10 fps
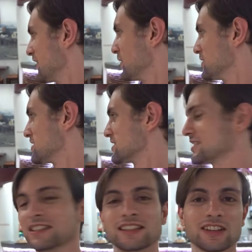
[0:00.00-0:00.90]
to
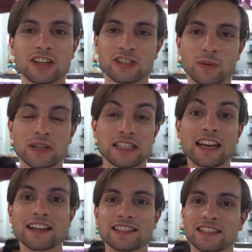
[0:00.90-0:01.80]
start. And
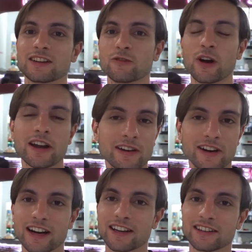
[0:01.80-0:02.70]
then after that,
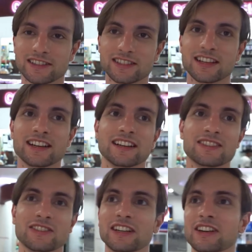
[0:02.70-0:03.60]

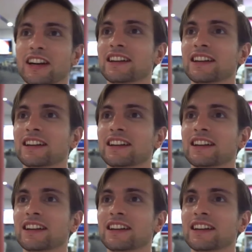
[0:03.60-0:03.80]
as